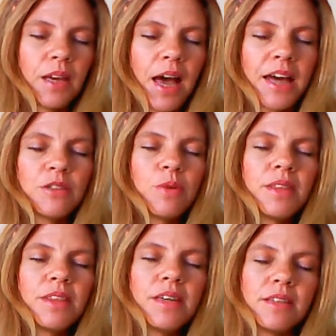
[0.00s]
And
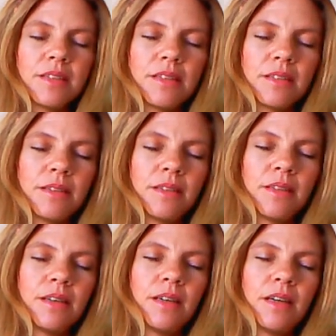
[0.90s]
with this,
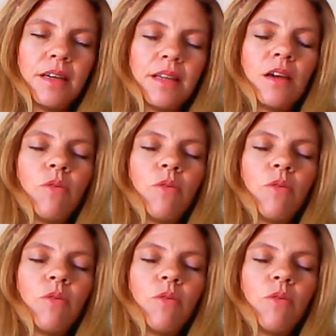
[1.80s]
the